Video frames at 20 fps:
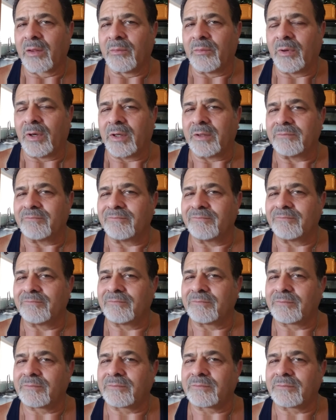But
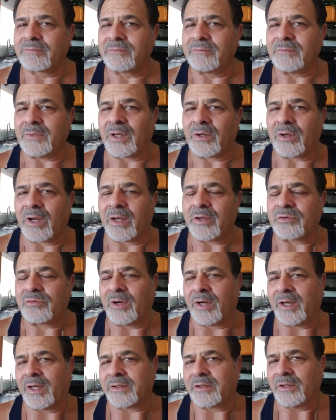I, I
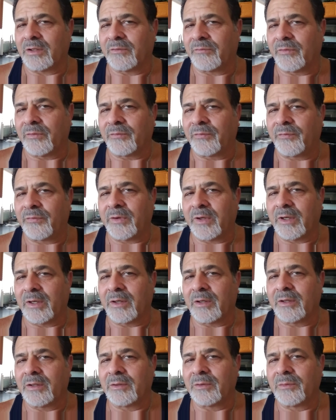try not to live in
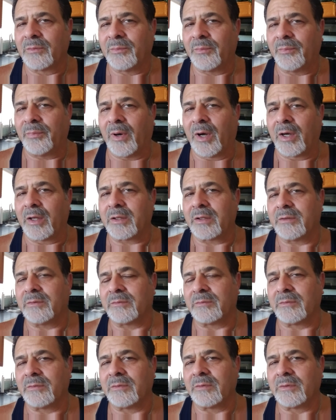fear, but
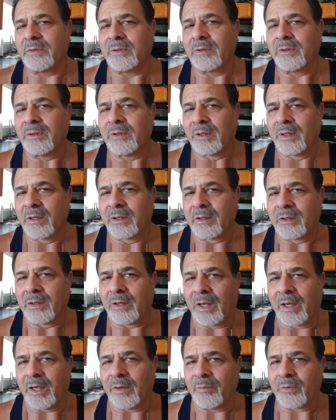
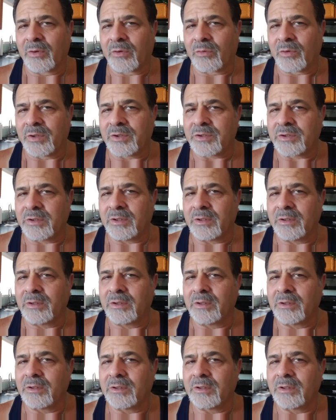I am a
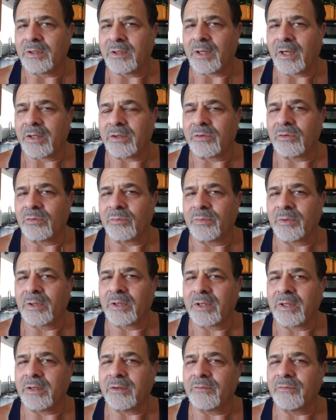Christian and I do
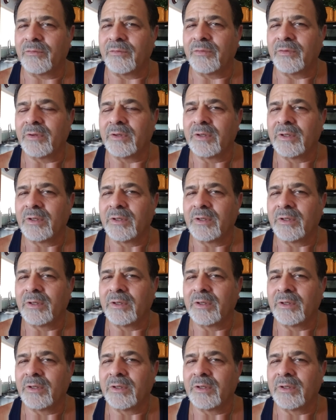believe